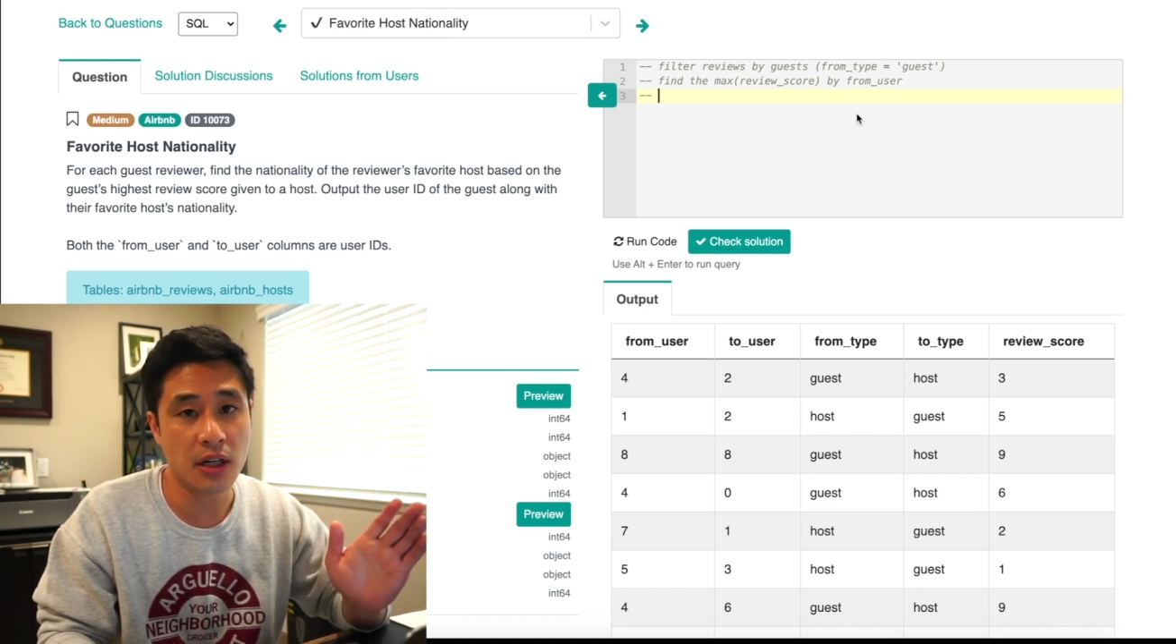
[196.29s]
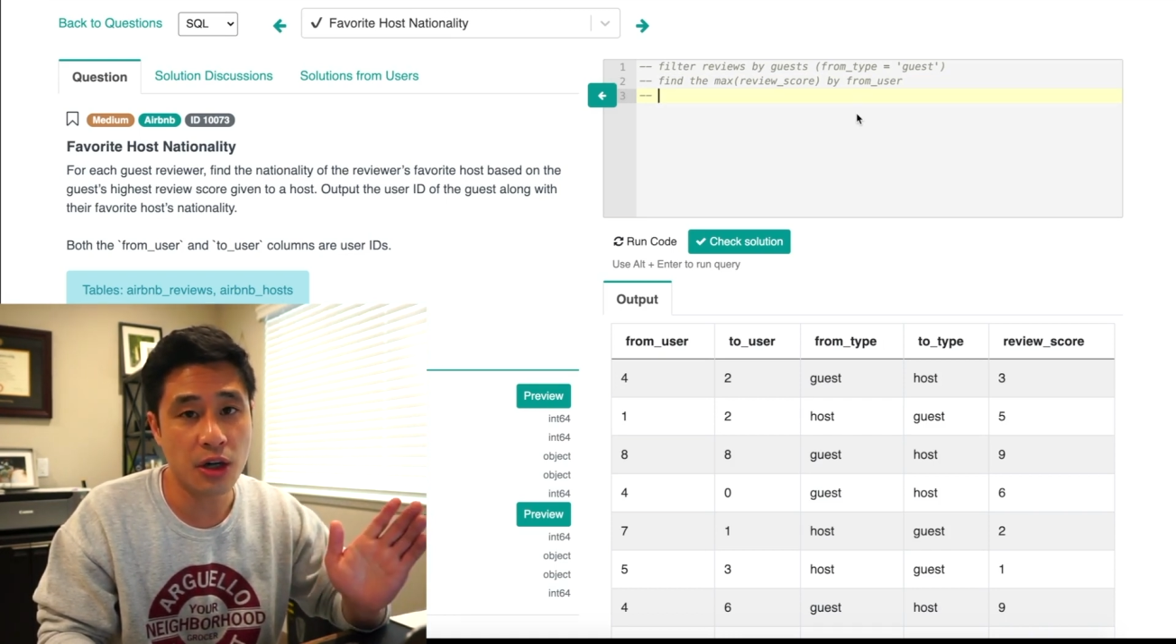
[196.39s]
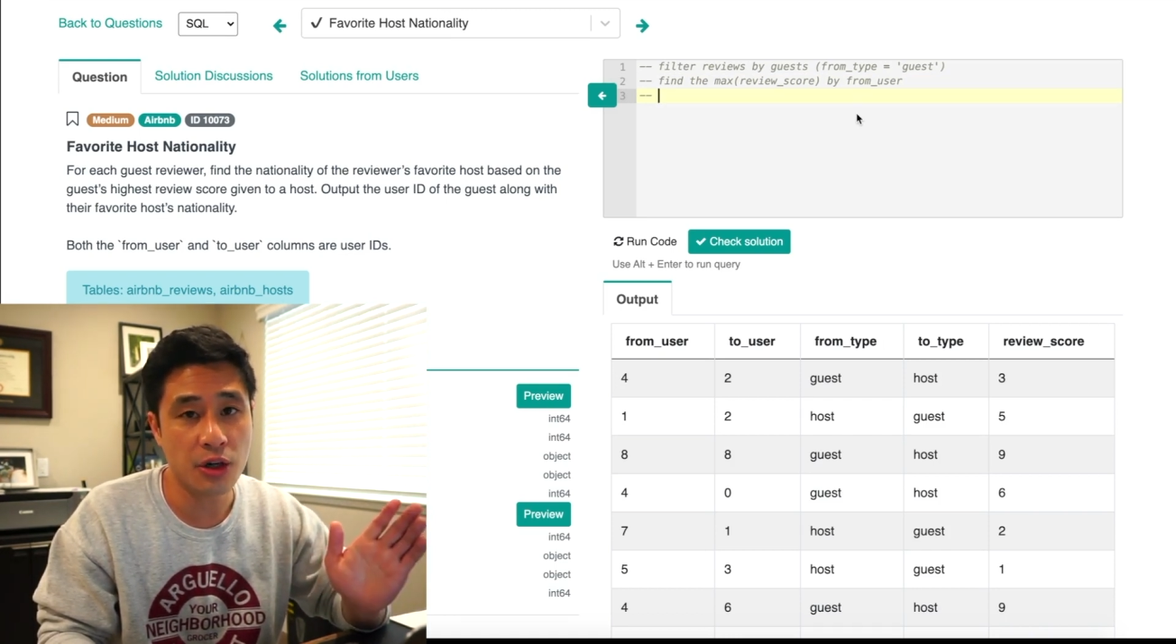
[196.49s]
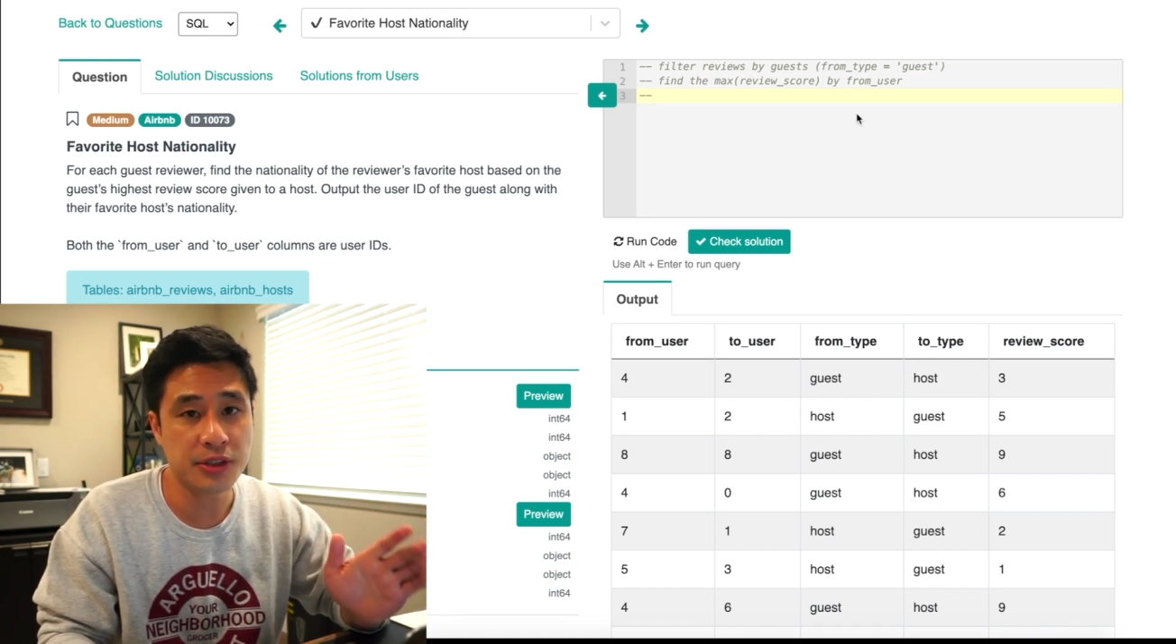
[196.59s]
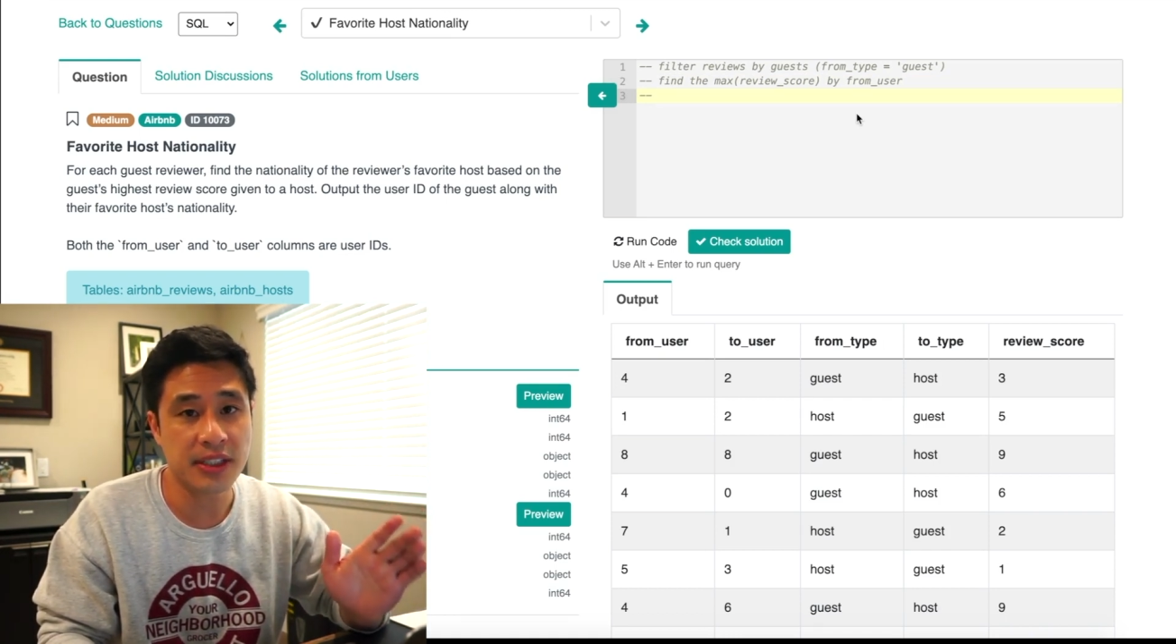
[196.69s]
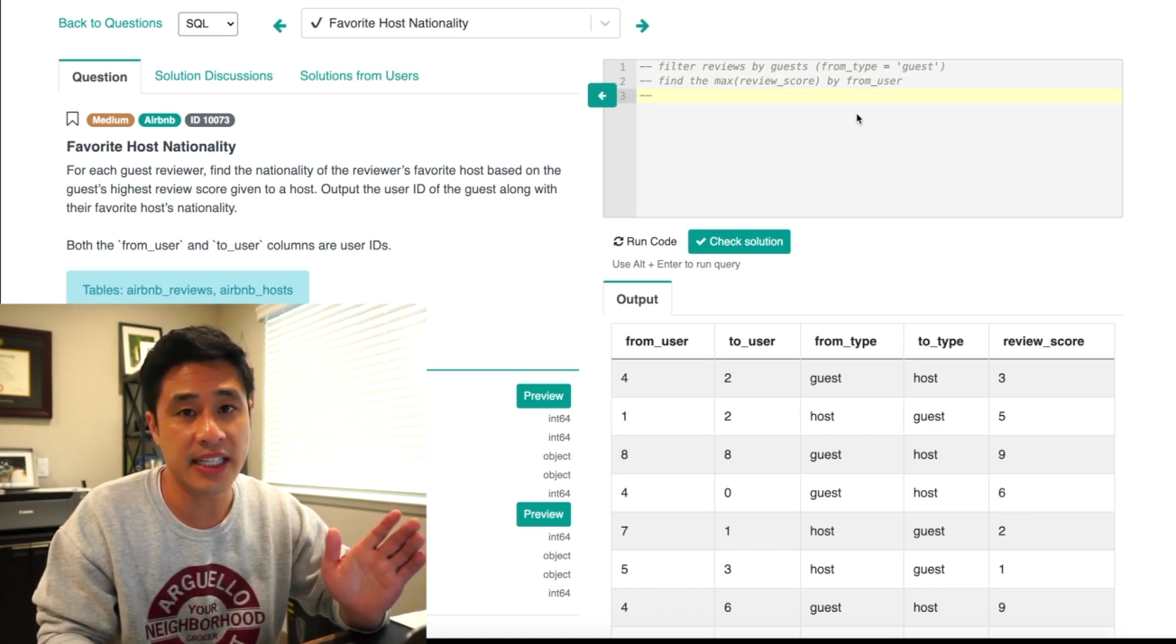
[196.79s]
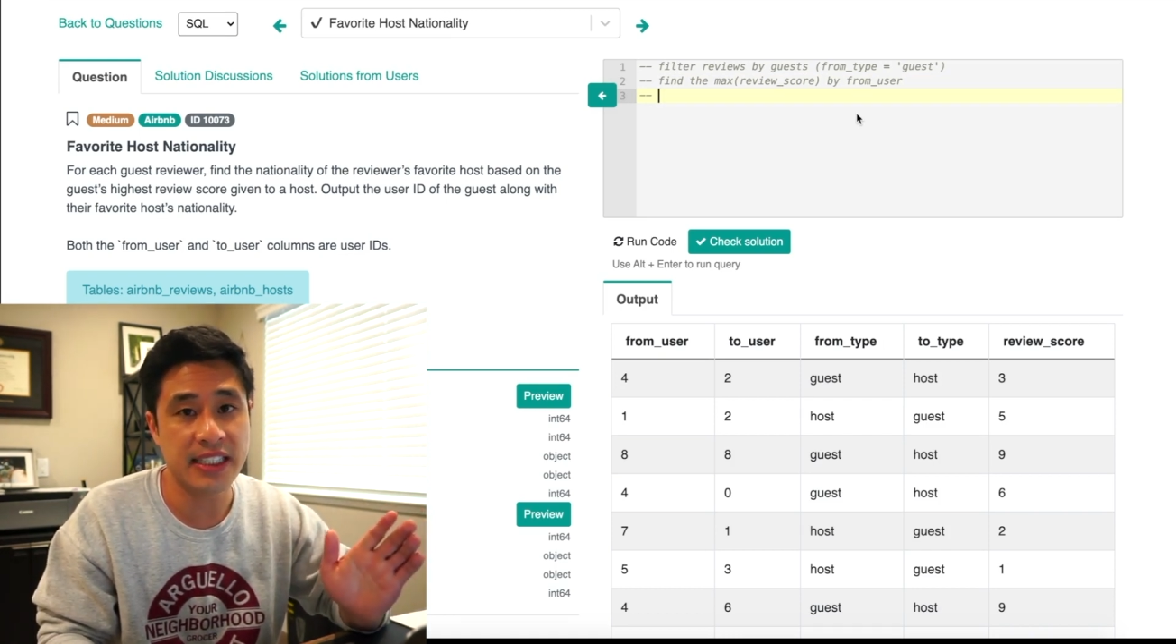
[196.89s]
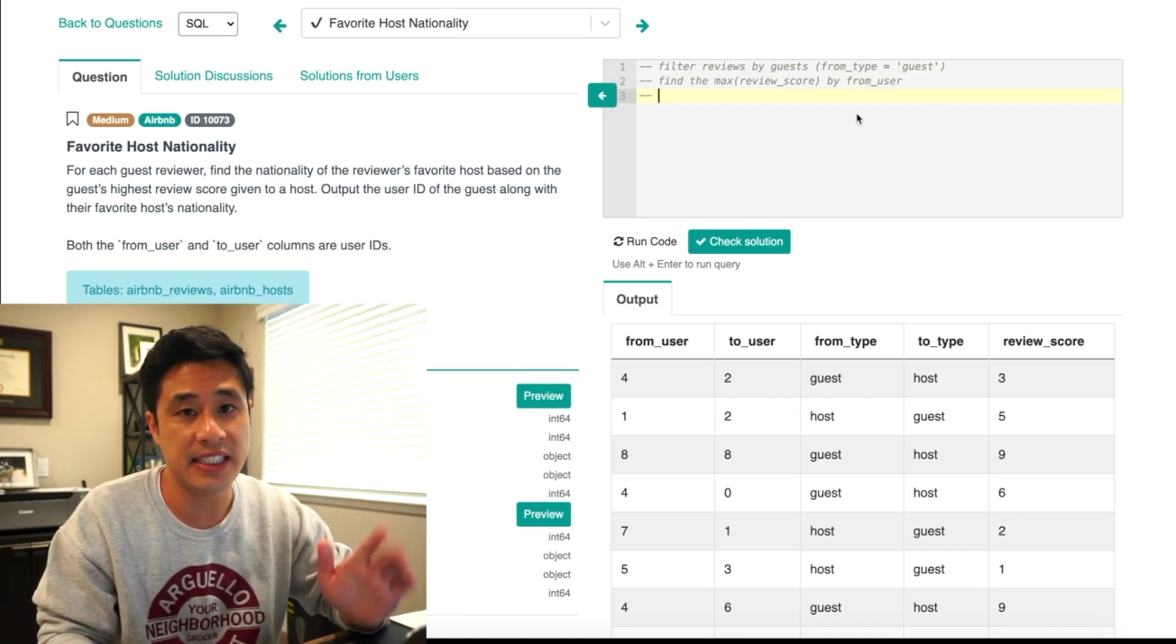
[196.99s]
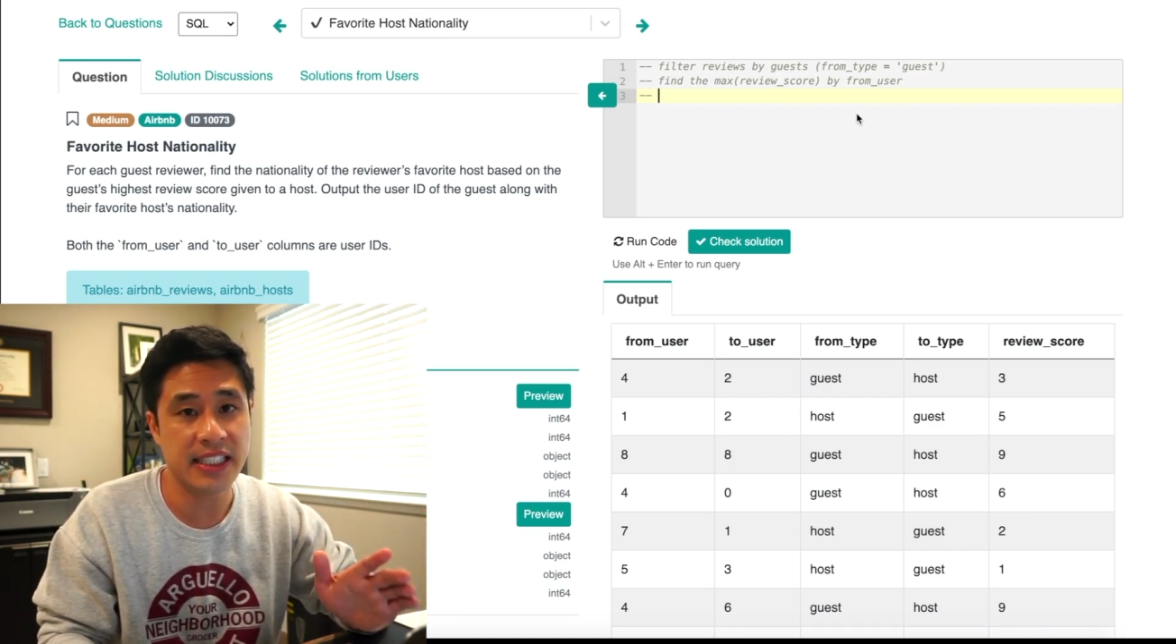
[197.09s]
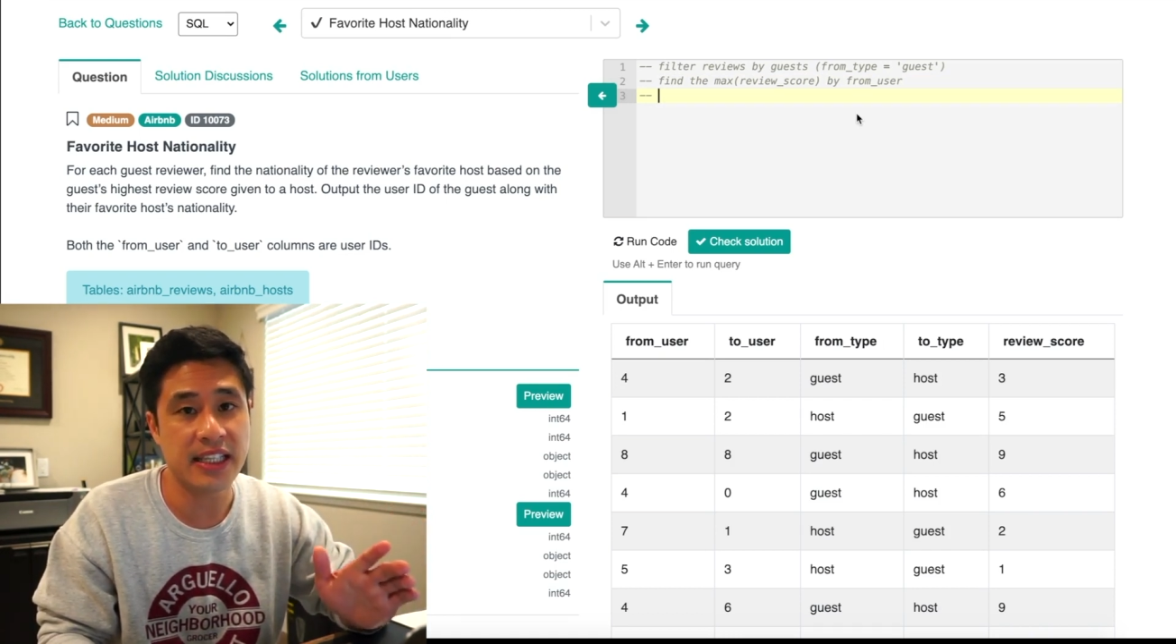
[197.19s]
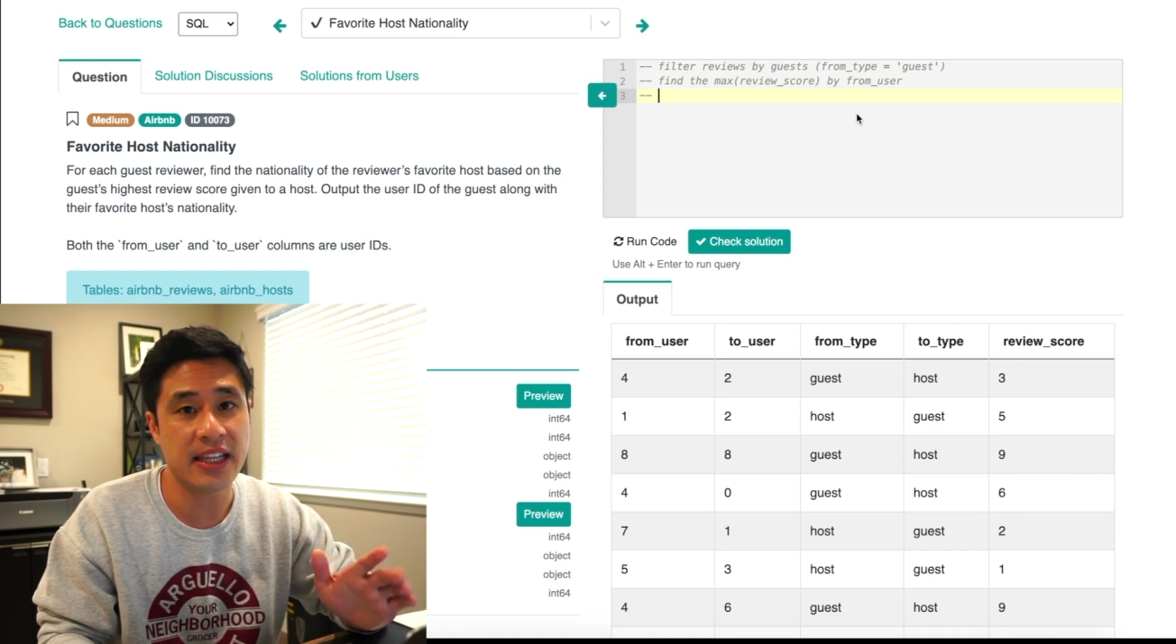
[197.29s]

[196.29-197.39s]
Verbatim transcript: host ID